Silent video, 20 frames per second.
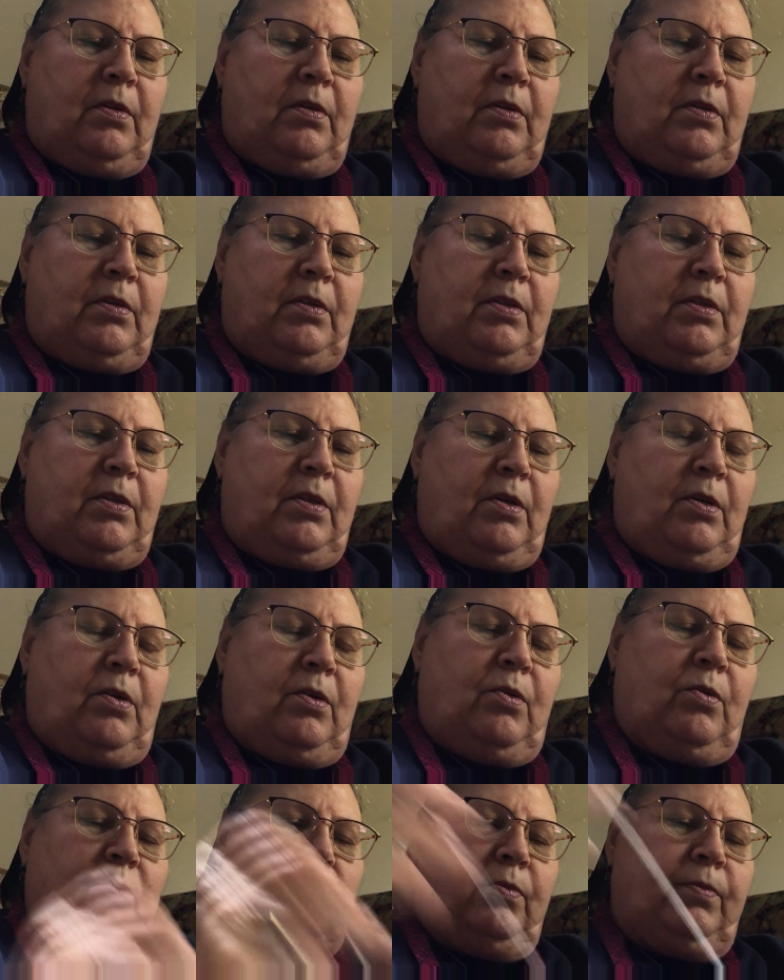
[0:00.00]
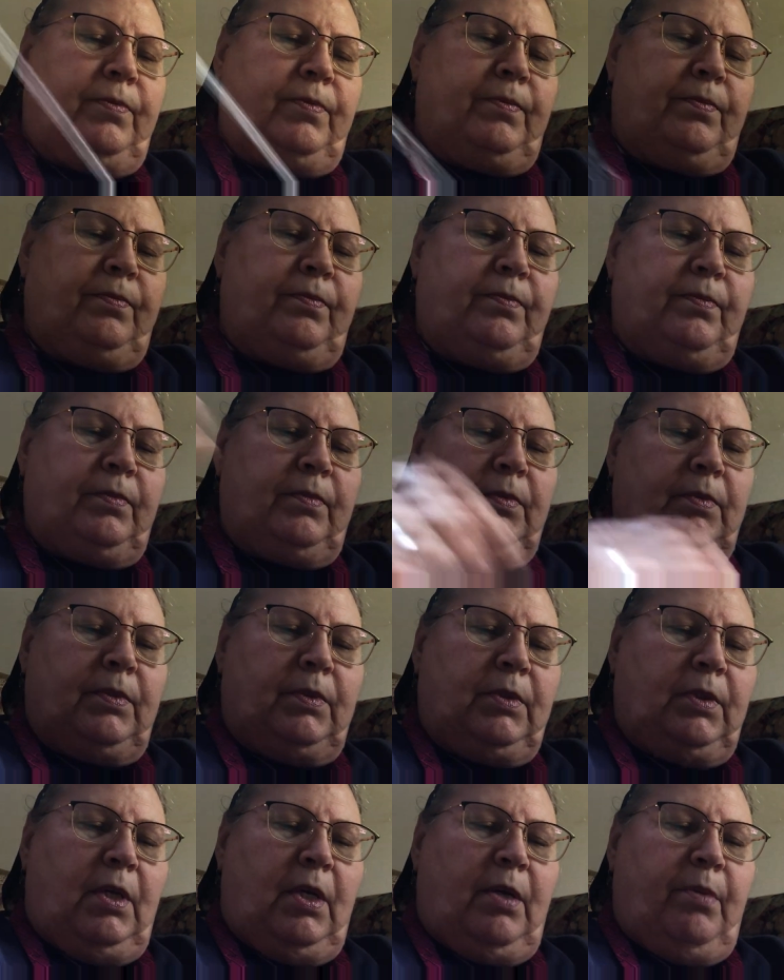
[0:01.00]
So,
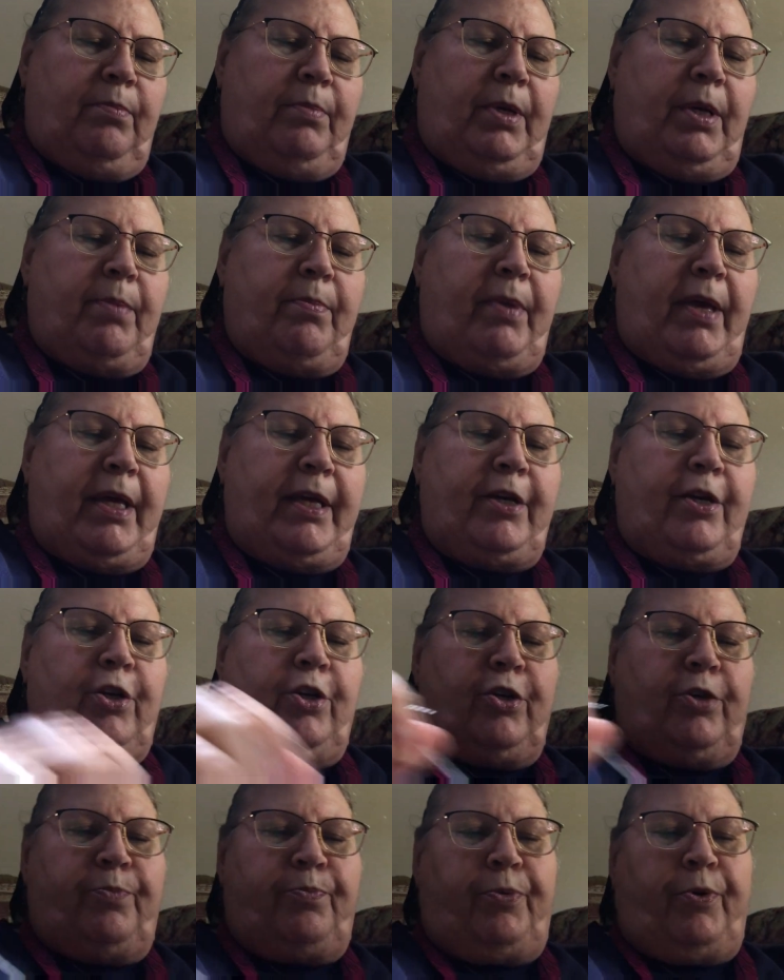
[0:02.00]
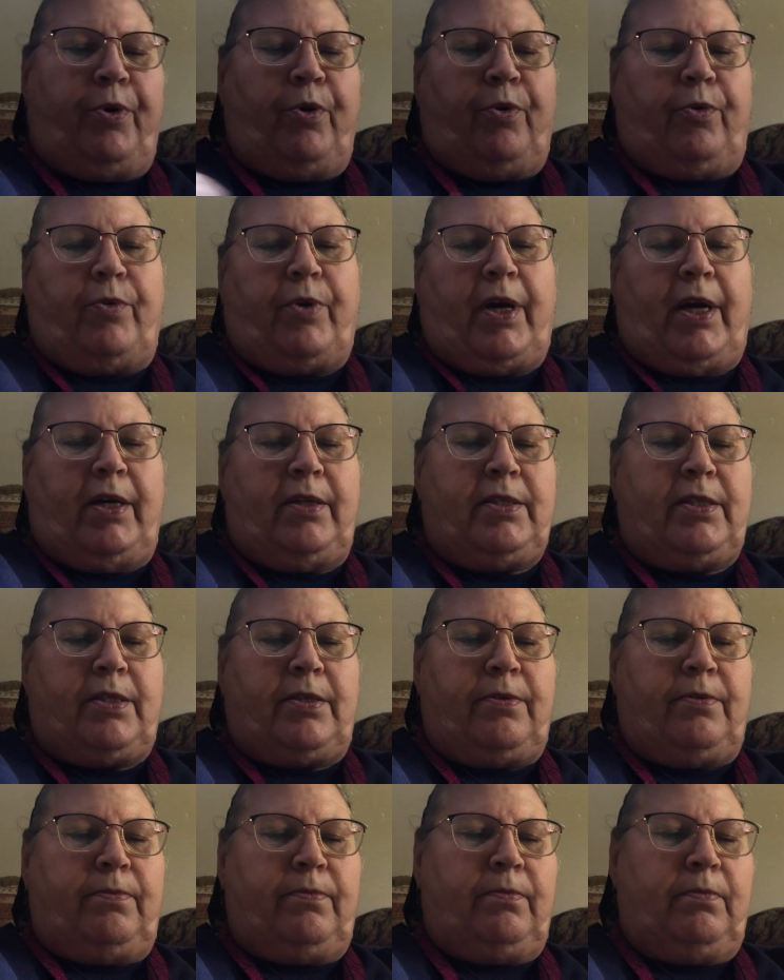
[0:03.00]
but I'm making good
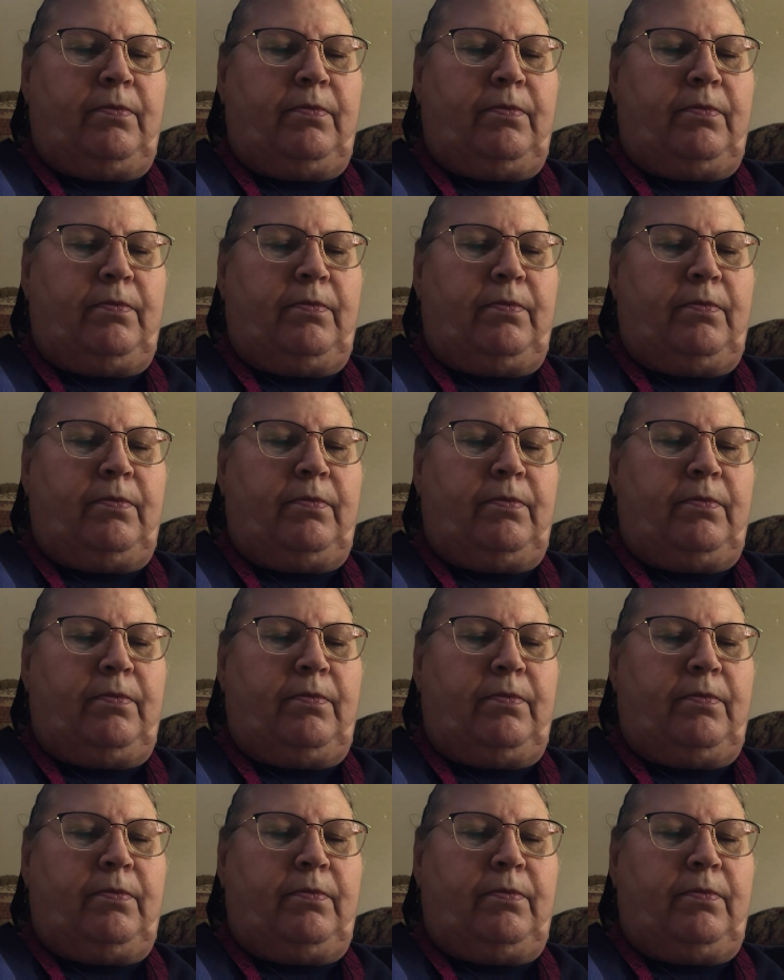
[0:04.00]
progress.